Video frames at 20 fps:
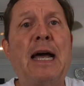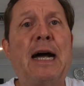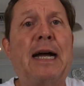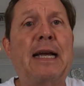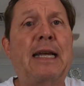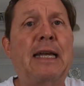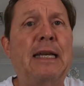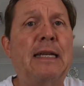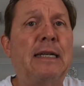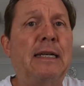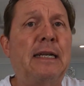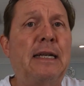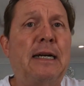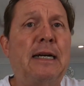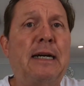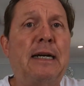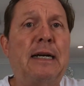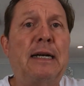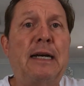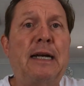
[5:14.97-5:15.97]
I can
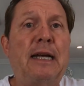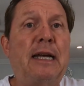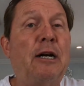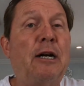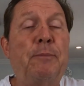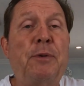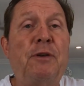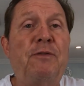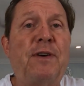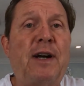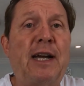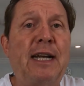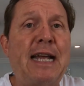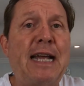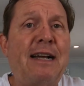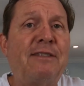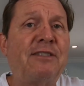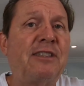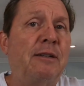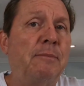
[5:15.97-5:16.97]
help you find
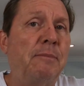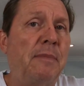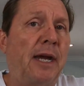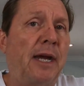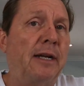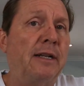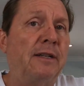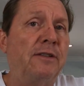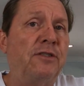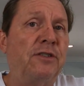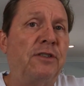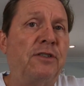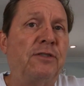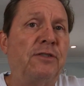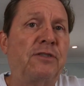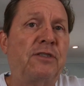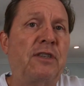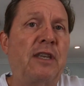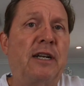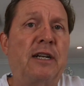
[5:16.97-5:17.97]
asset
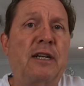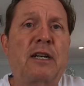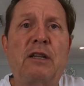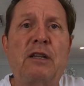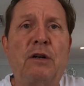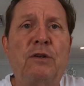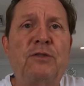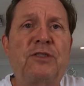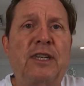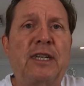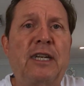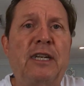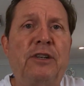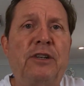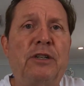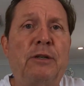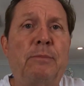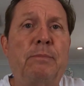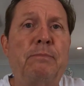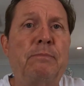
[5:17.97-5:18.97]
managers that are closing in
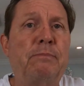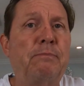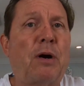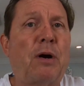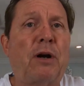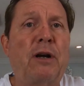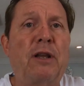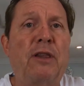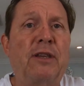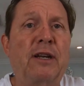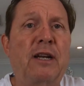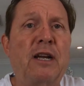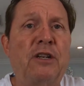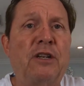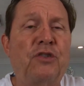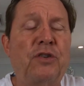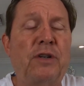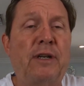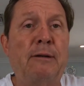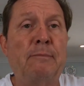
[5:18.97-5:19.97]
your part of the
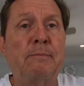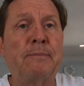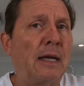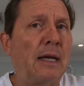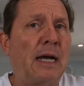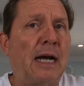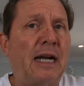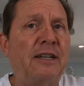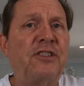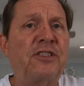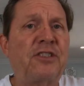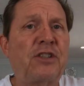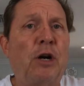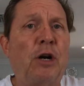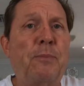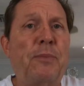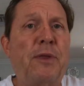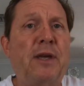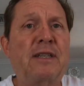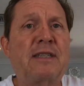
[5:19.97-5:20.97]
country. I just
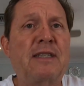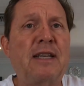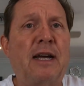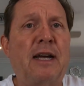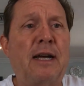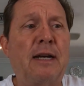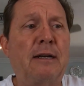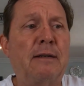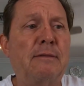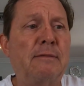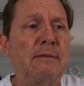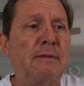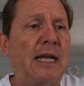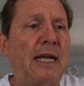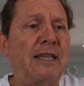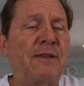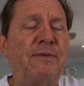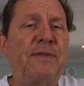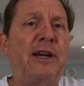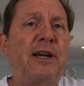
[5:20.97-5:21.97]
hope that
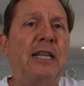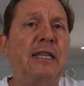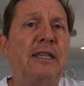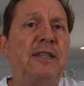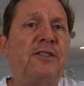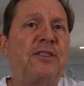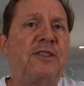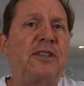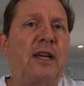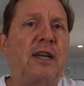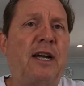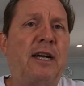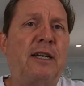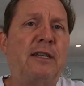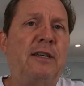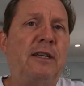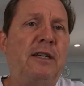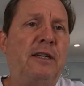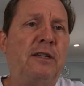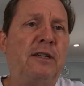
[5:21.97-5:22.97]
at the very least
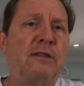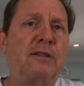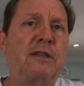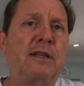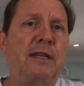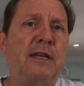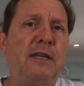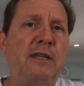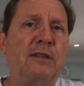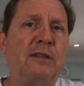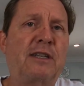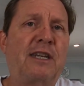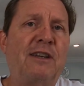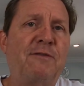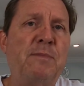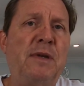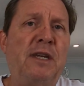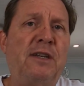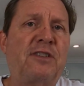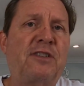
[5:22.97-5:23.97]
you'll
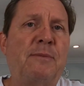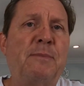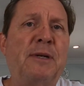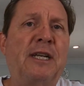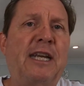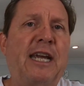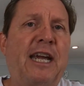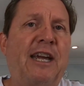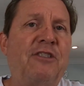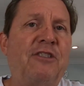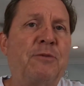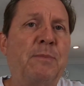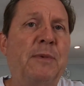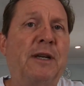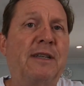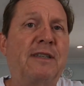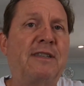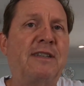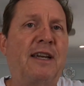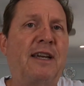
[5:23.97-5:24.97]
give me some
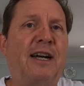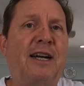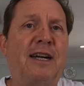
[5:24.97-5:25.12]
engagement.